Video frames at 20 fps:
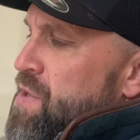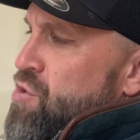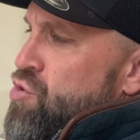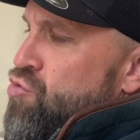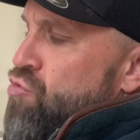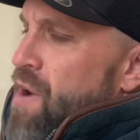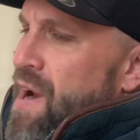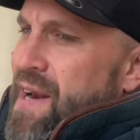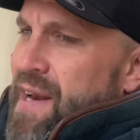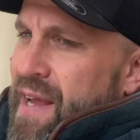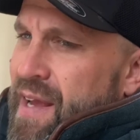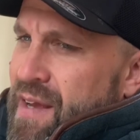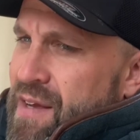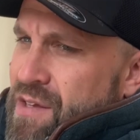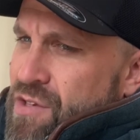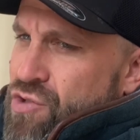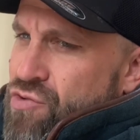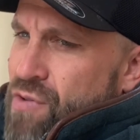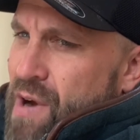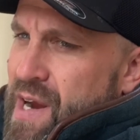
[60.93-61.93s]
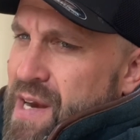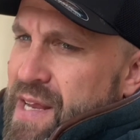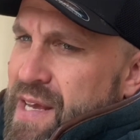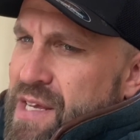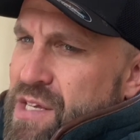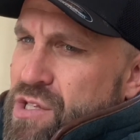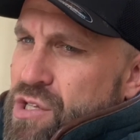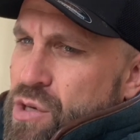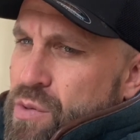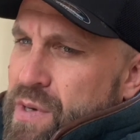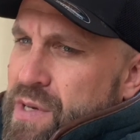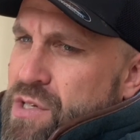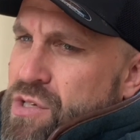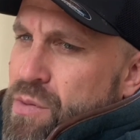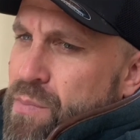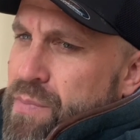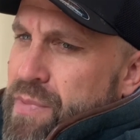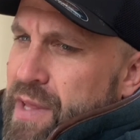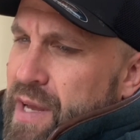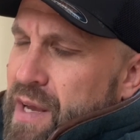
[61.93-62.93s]
training is doing
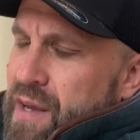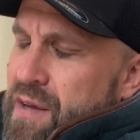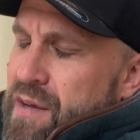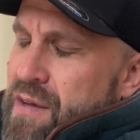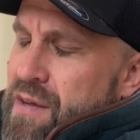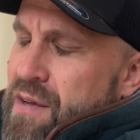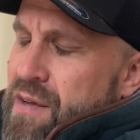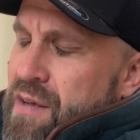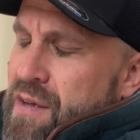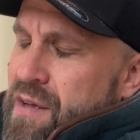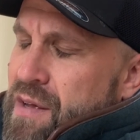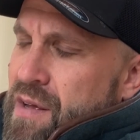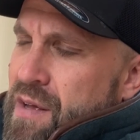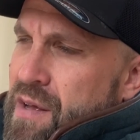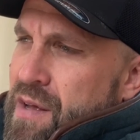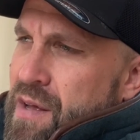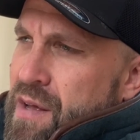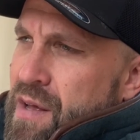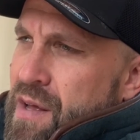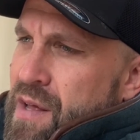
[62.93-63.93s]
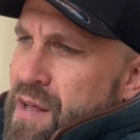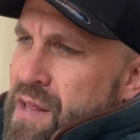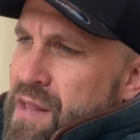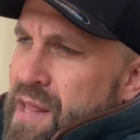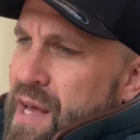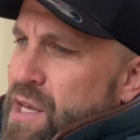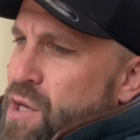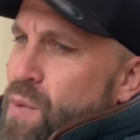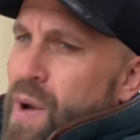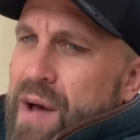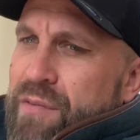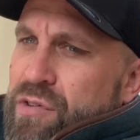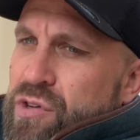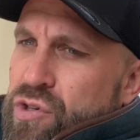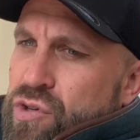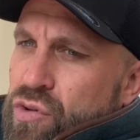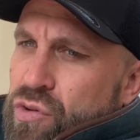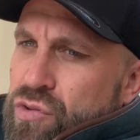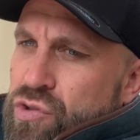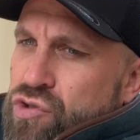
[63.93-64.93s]
something that you
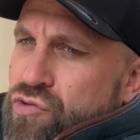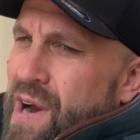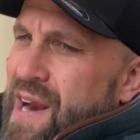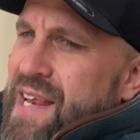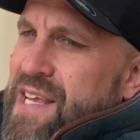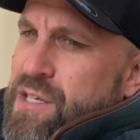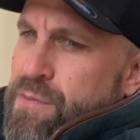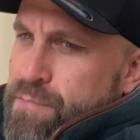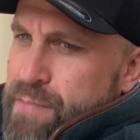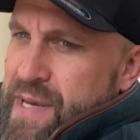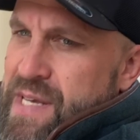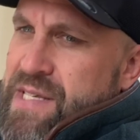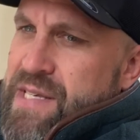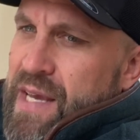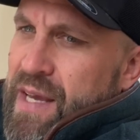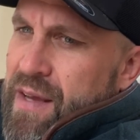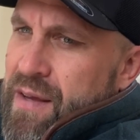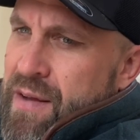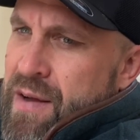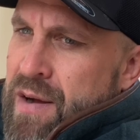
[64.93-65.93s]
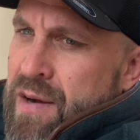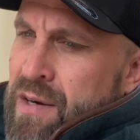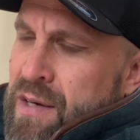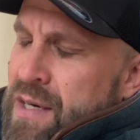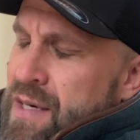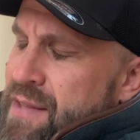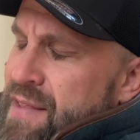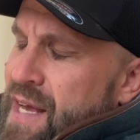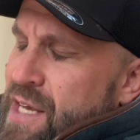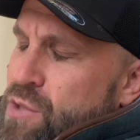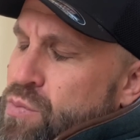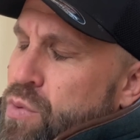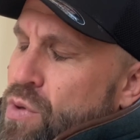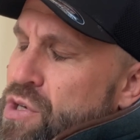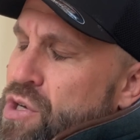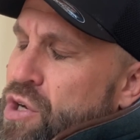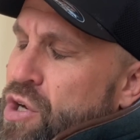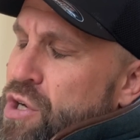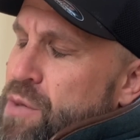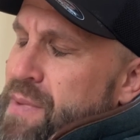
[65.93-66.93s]
haven't done. Training's missing. That's
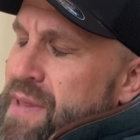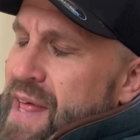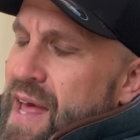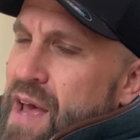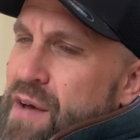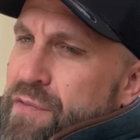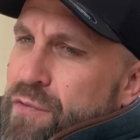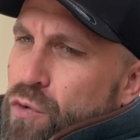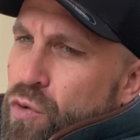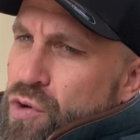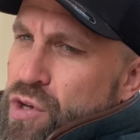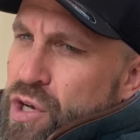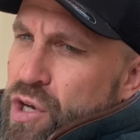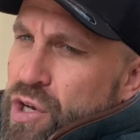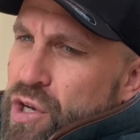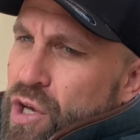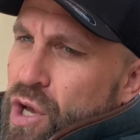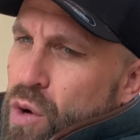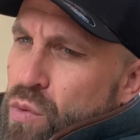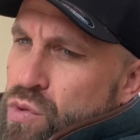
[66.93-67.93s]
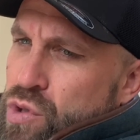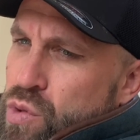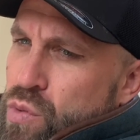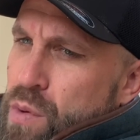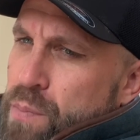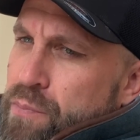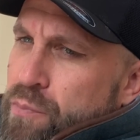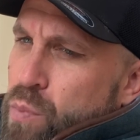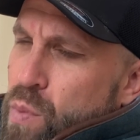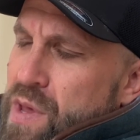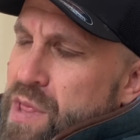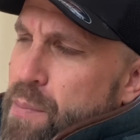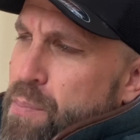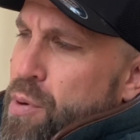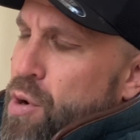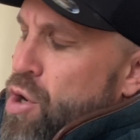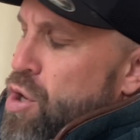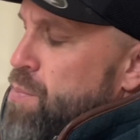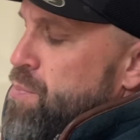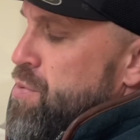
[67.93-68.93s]
what you're going to be there for. You're going to go to with a
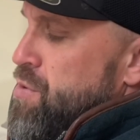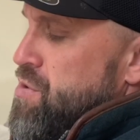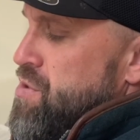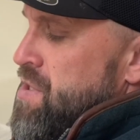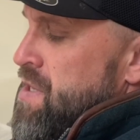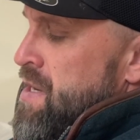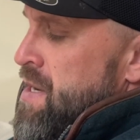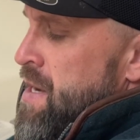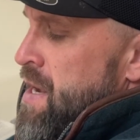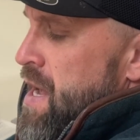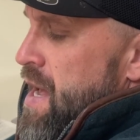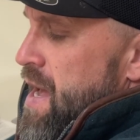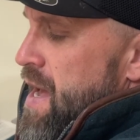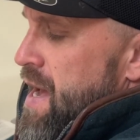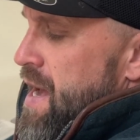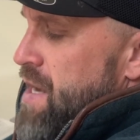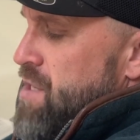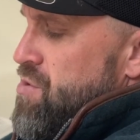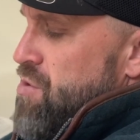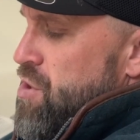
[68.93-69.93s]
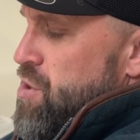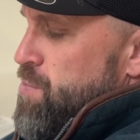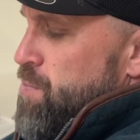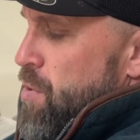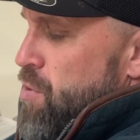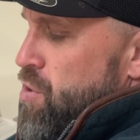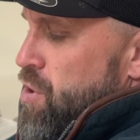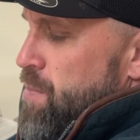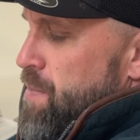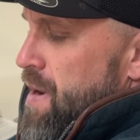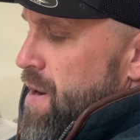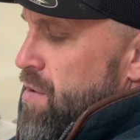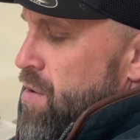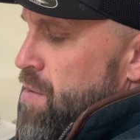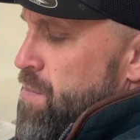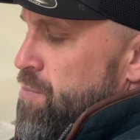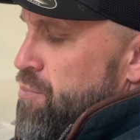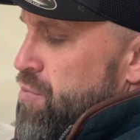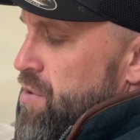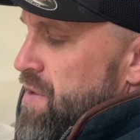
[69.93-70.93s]
purpose. As I spoke about
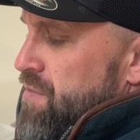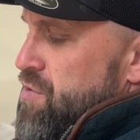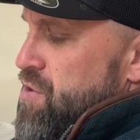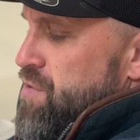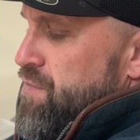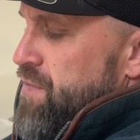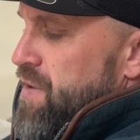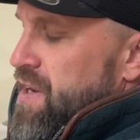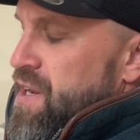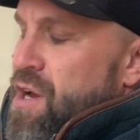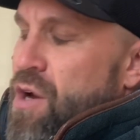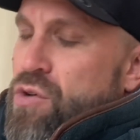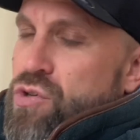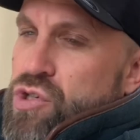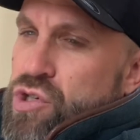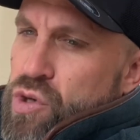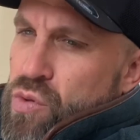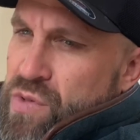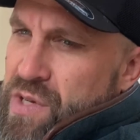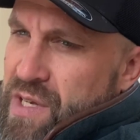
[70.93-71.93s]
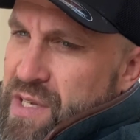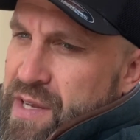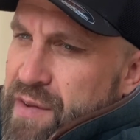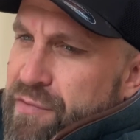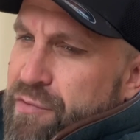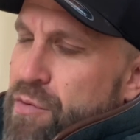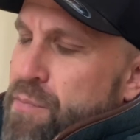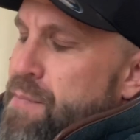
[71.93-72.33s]
on previous videos, shooting different